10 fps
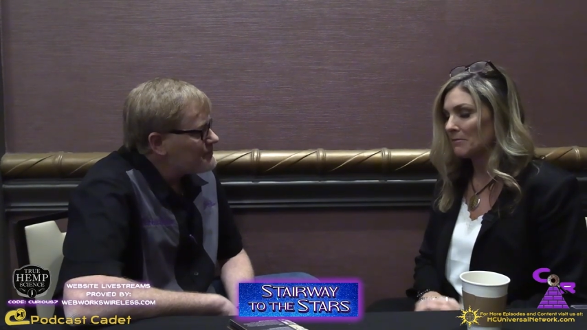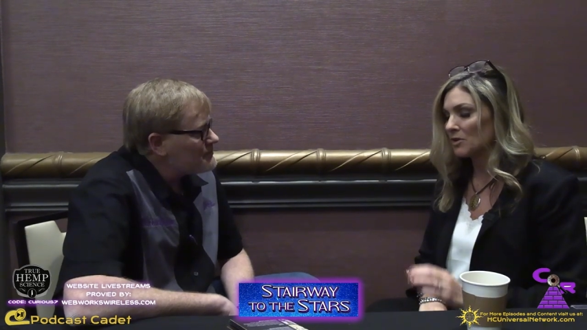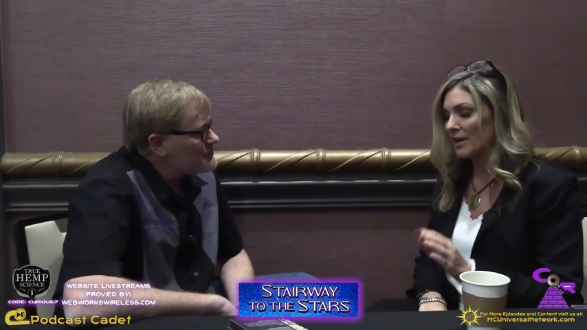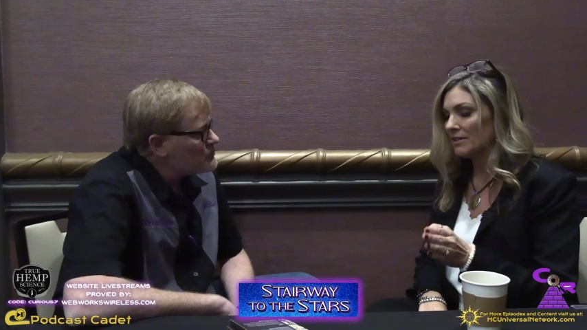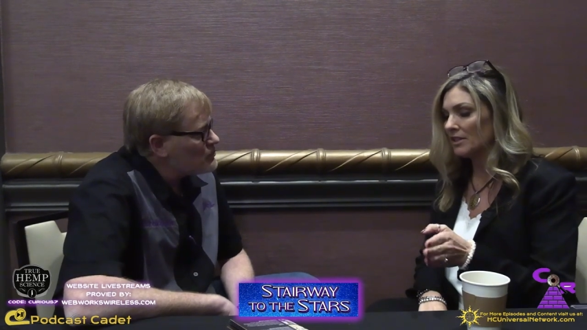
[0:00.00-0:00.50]

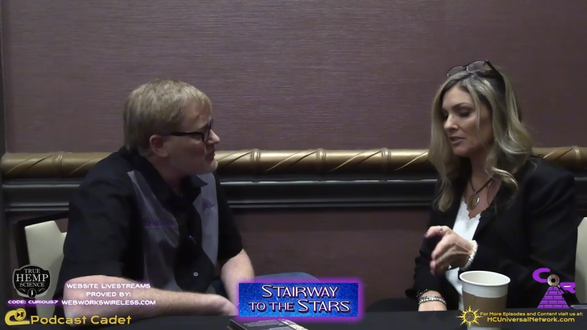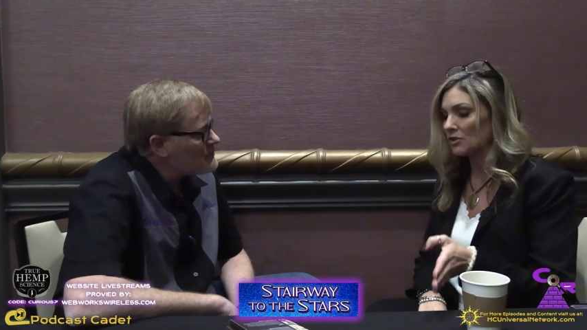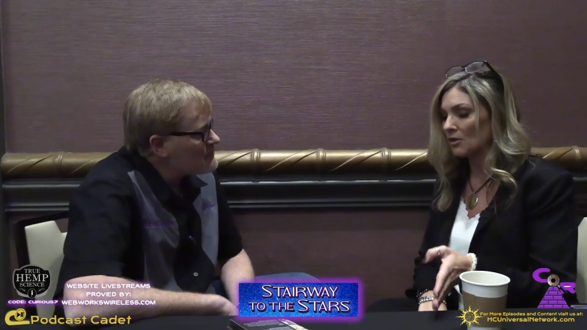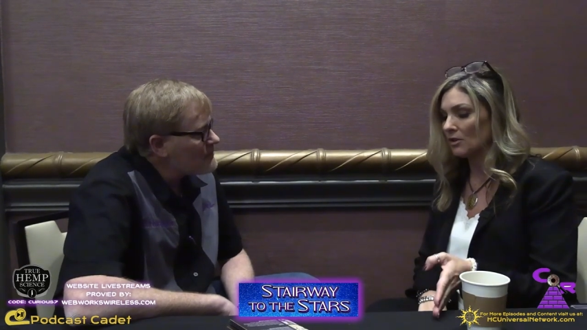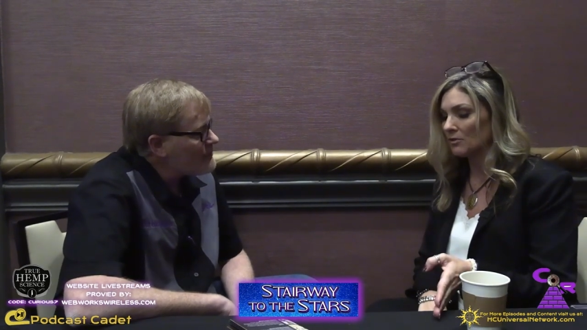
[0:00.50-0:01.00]
Speaker 1: I'm trained in
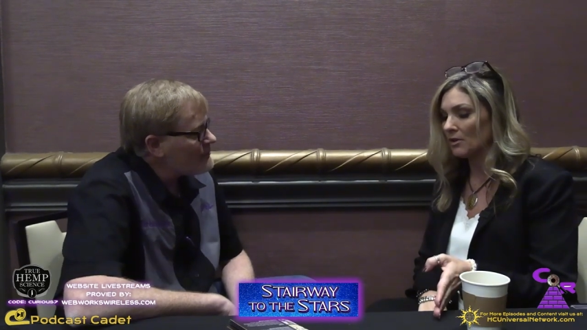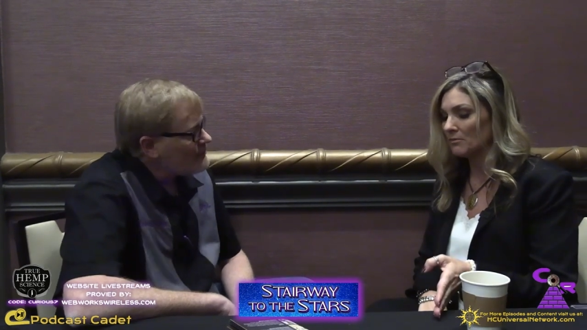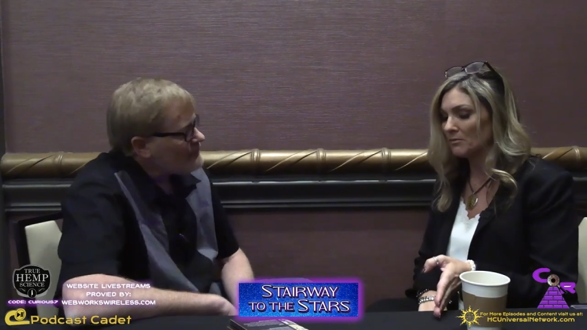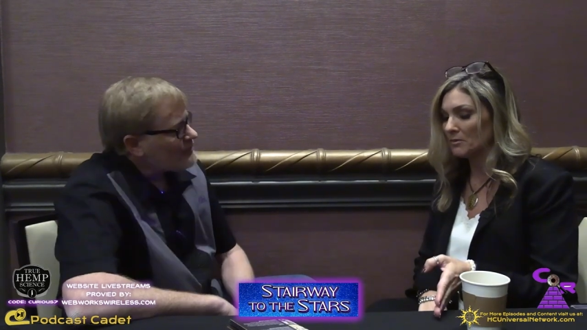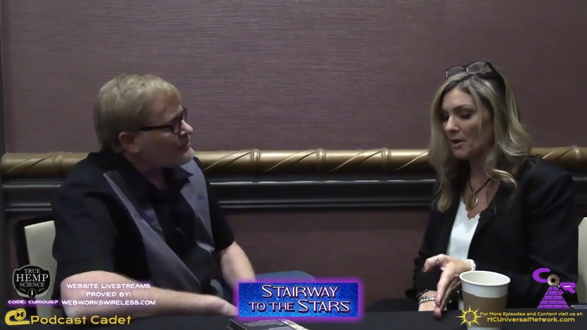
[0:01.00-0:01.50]
controlled
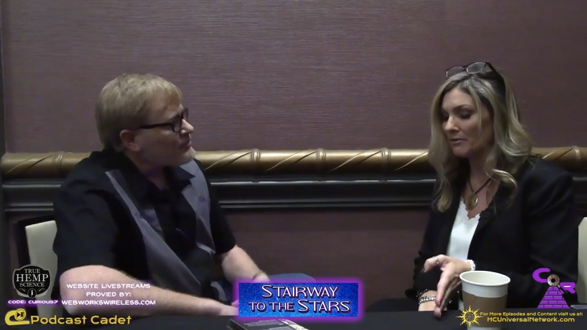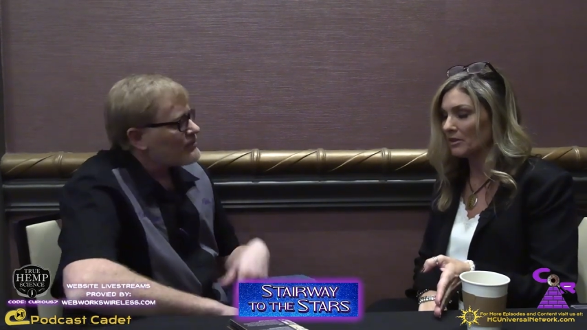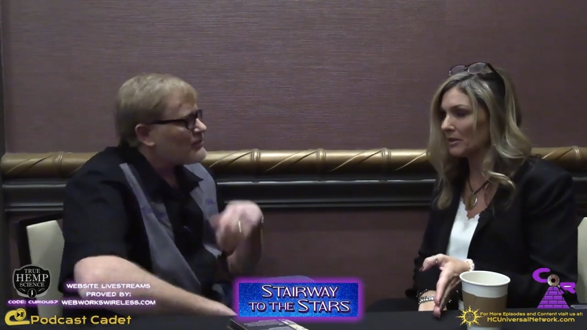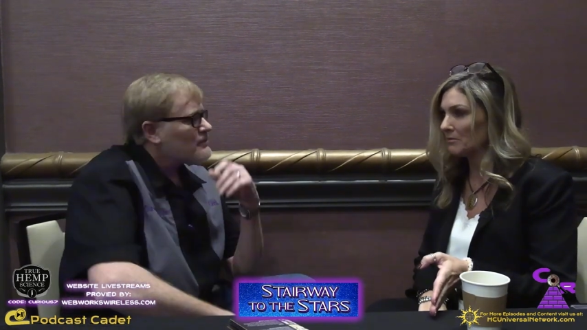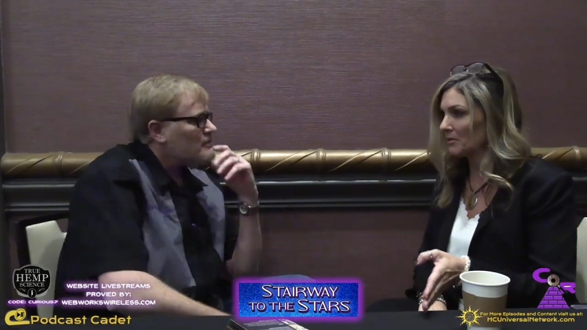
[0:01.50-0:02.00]
remote
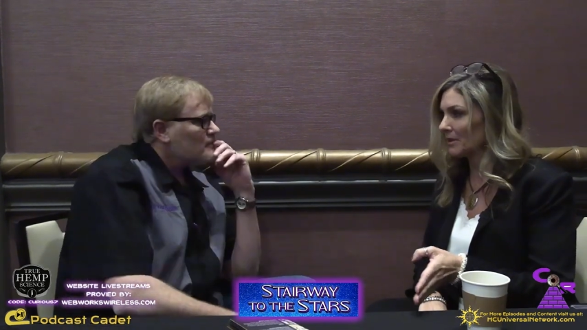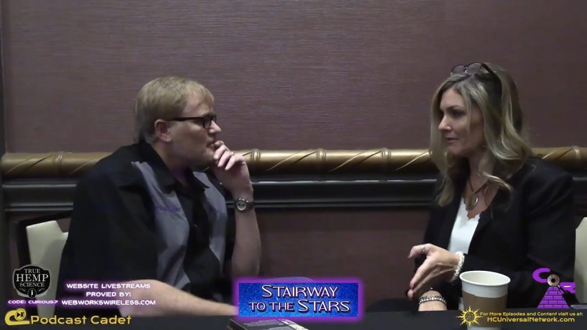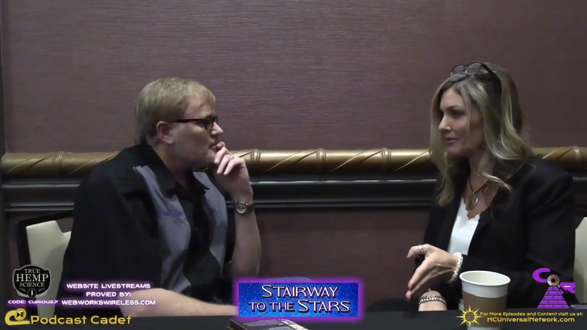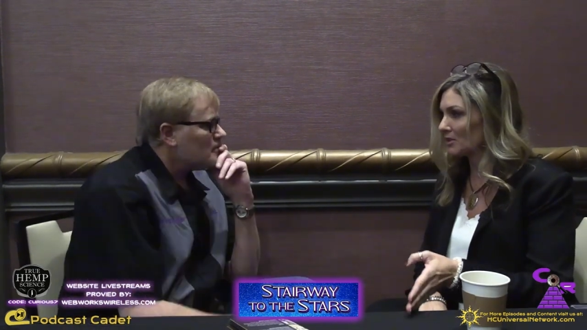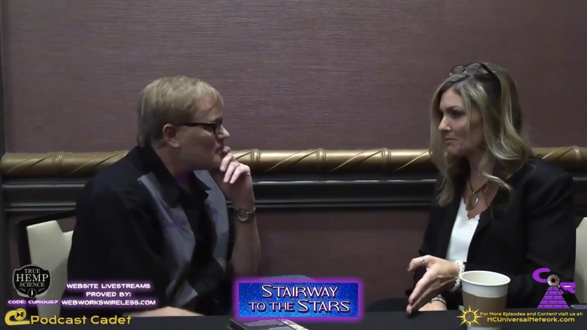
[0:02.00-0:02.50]
viewing, but
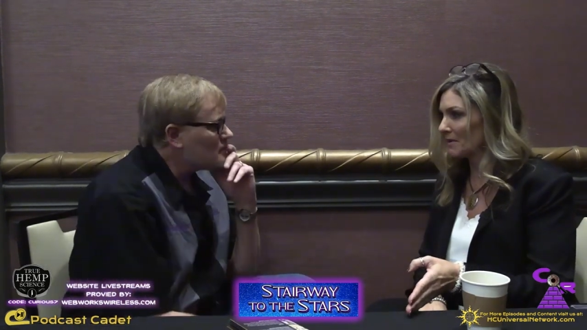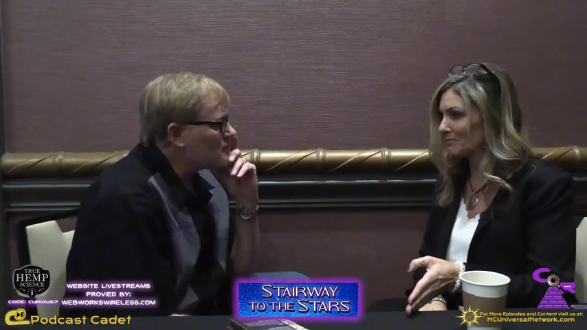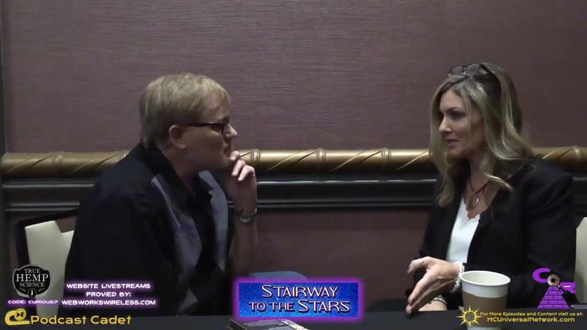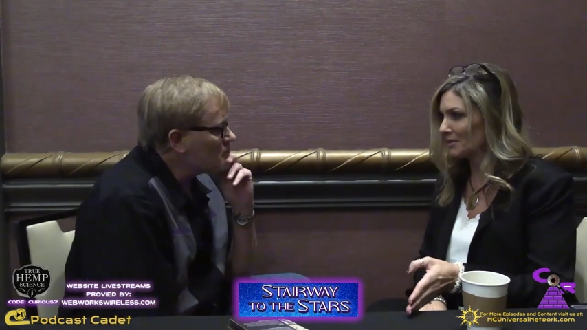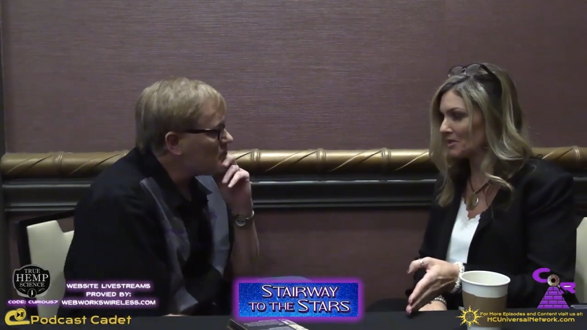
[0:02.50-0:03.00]
when I first
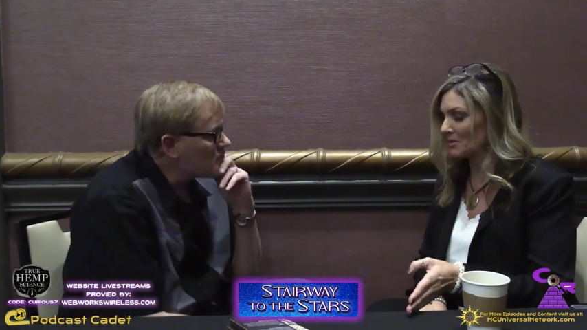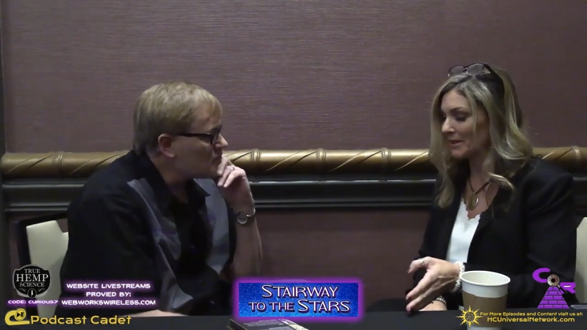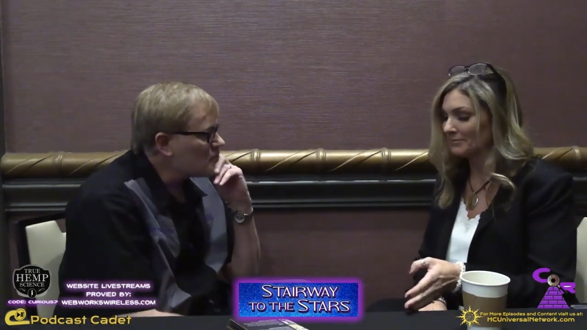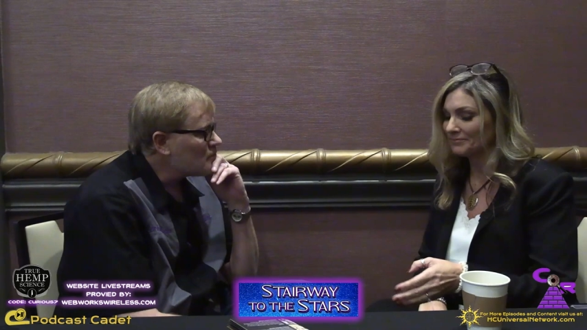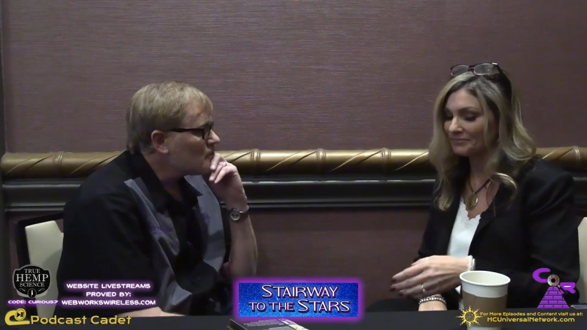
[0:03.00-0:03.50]
bumped into
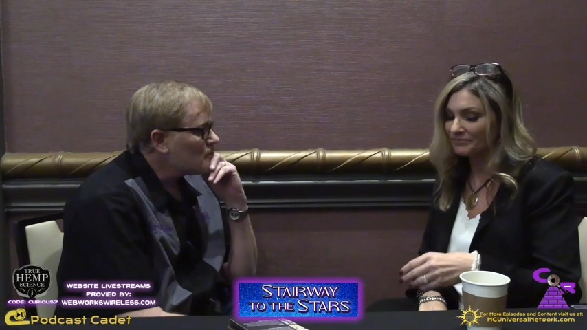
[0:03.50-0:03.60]
it,